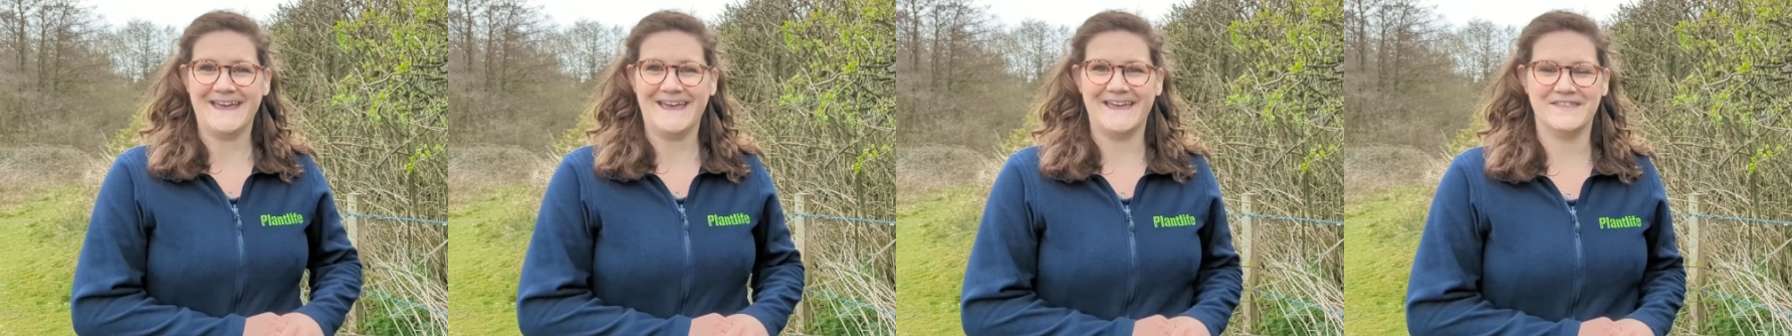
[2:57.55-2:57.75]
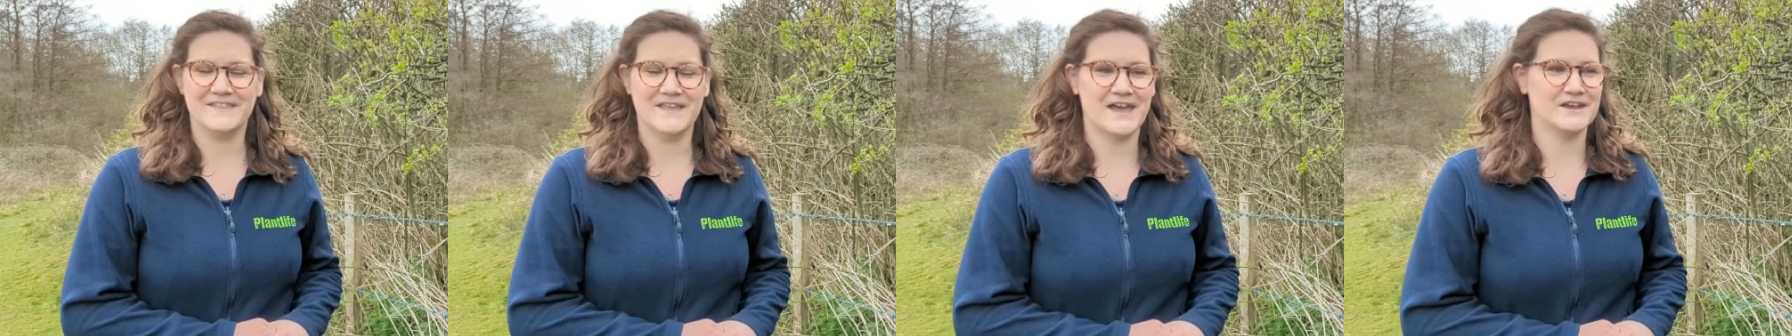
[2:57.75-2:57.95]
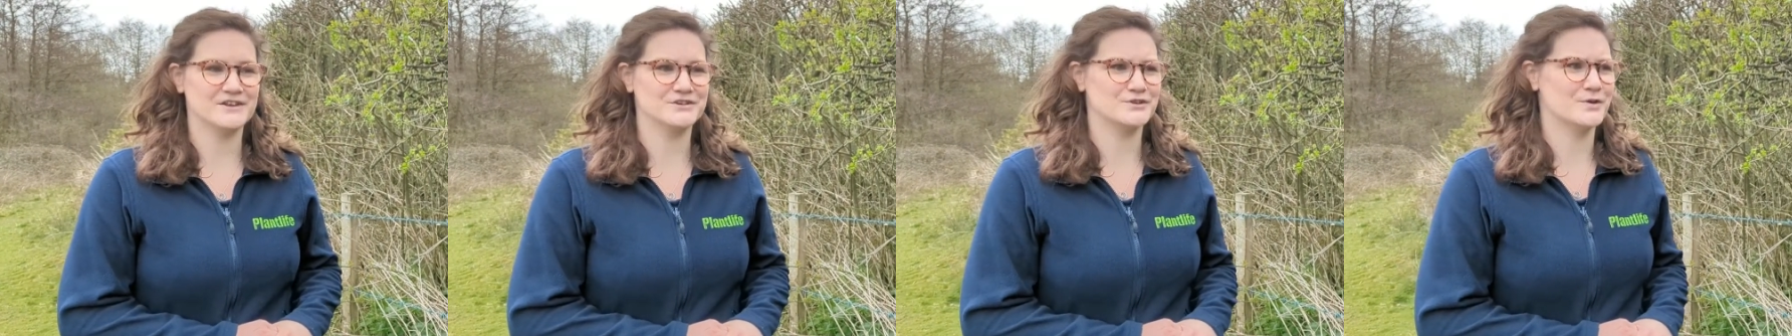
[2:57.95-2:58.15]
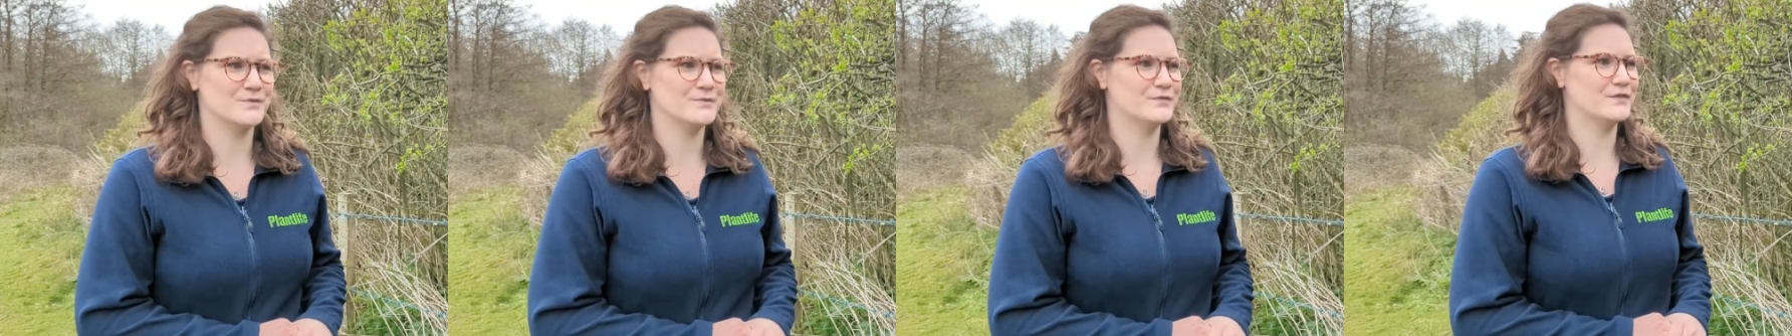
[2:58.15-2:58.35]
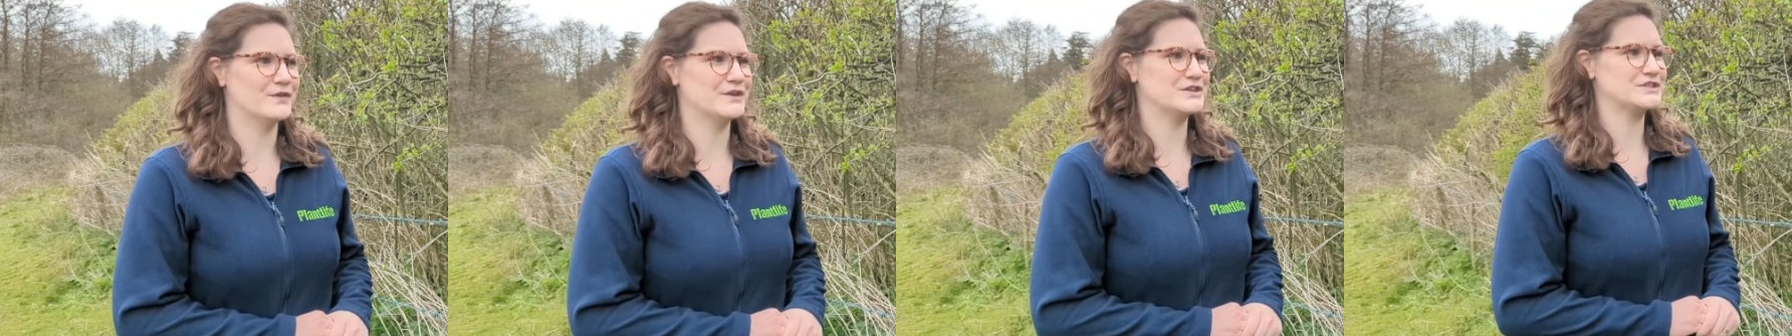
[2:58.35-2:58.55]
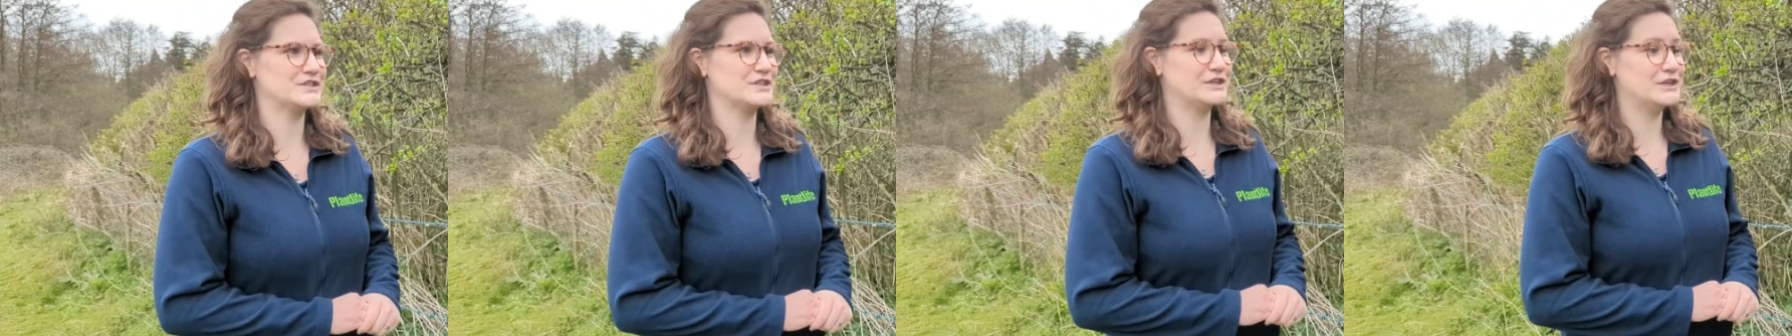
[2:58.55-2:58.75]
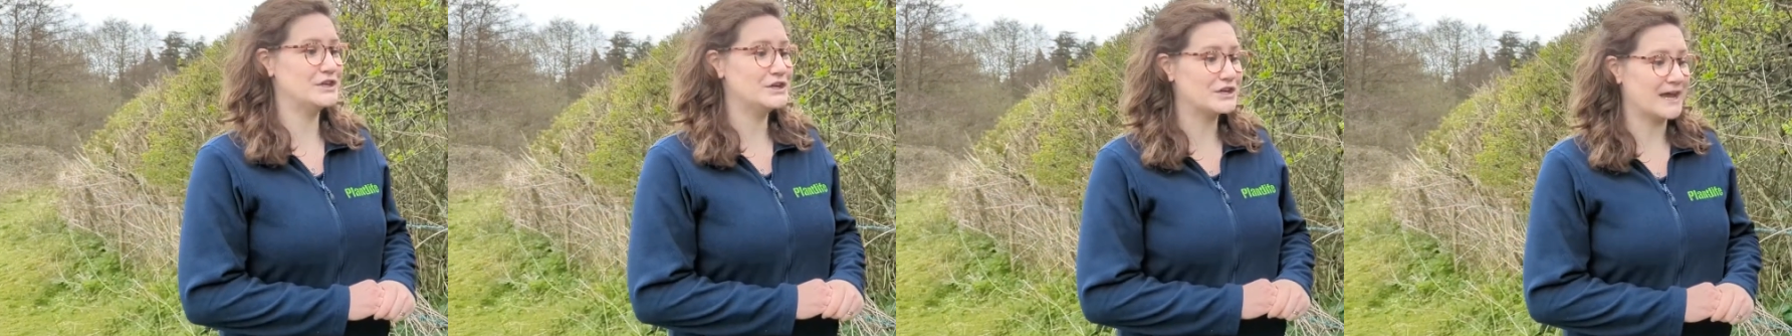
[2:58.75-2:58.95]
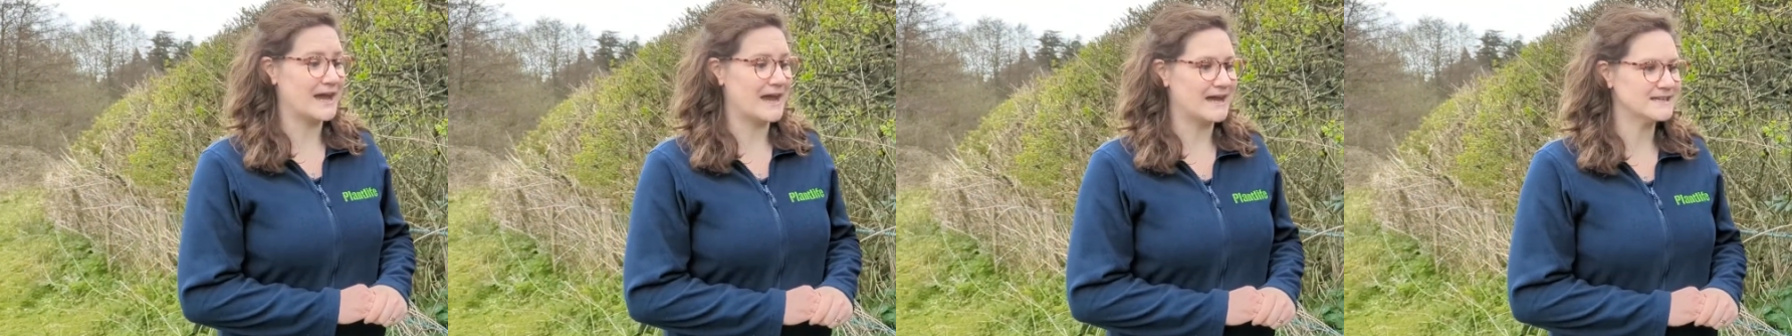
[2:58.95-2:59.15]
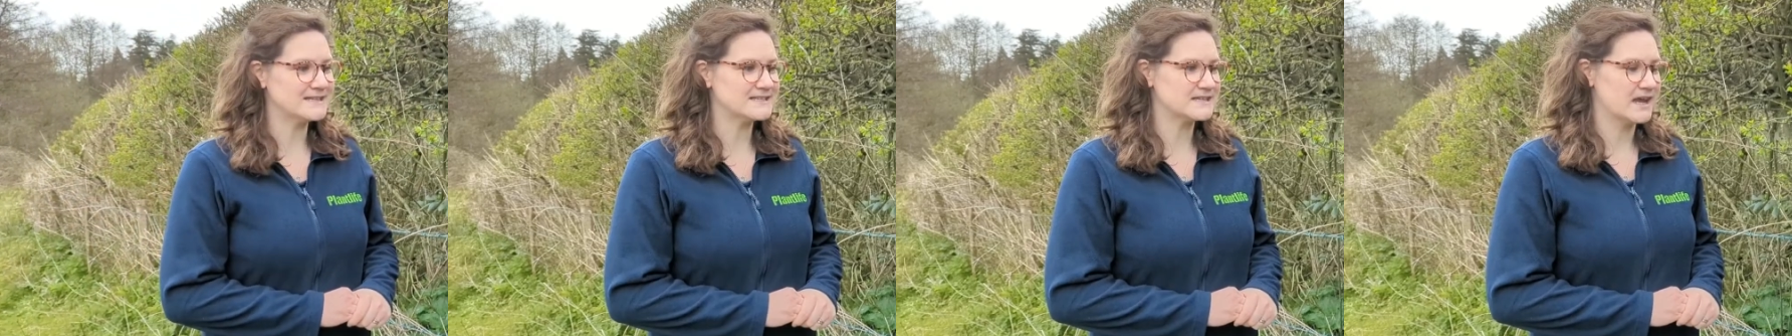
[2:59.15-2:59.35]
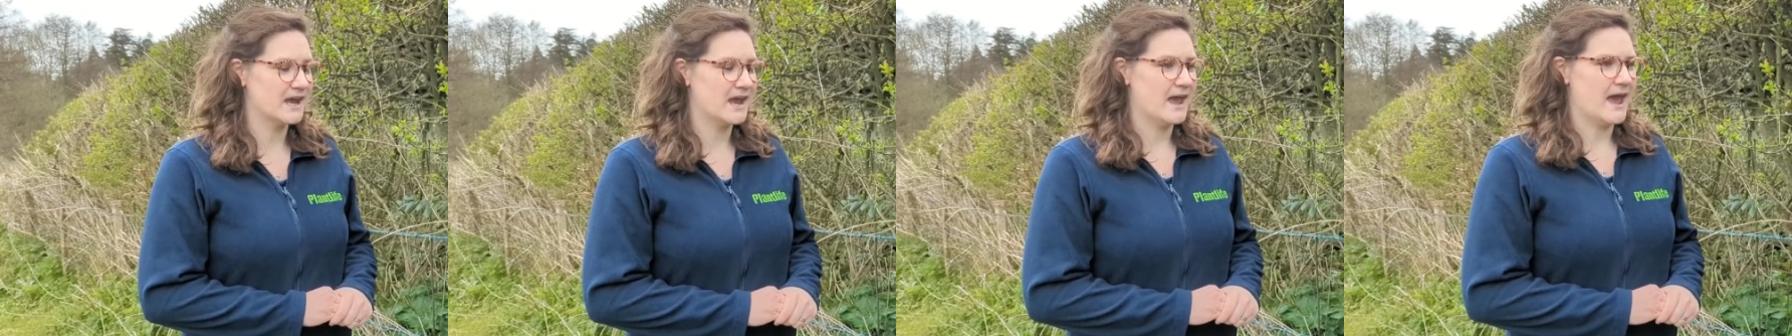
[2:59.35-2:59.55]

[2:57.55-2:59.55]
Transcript: in the hedgerow for us to look at,